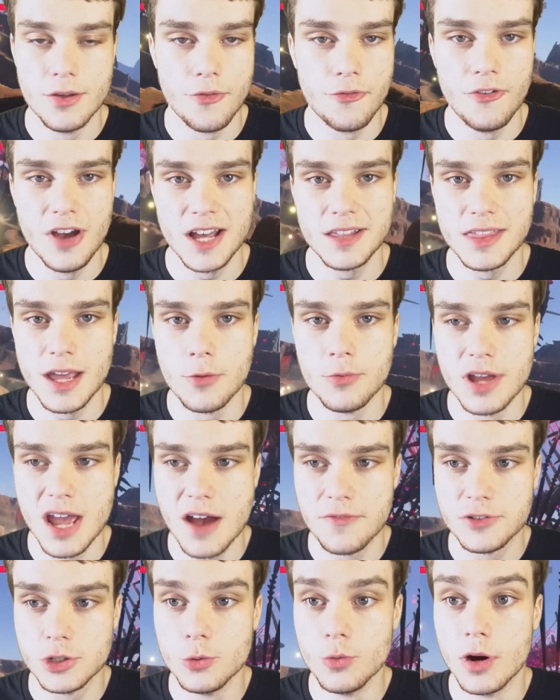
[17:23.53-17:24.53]
fact that we
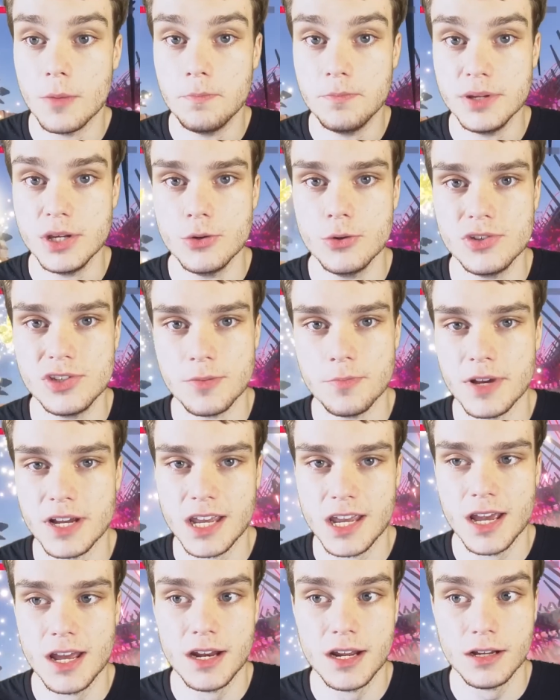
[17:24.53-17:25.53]
have to abuse a
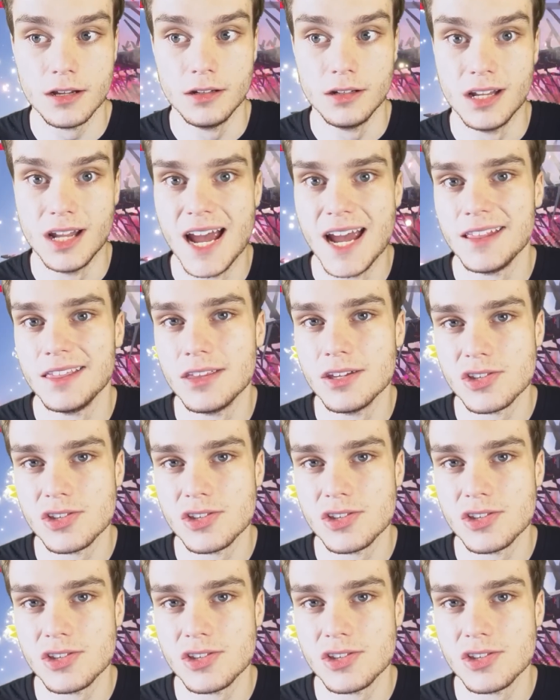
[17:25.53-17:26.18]
mechanic like the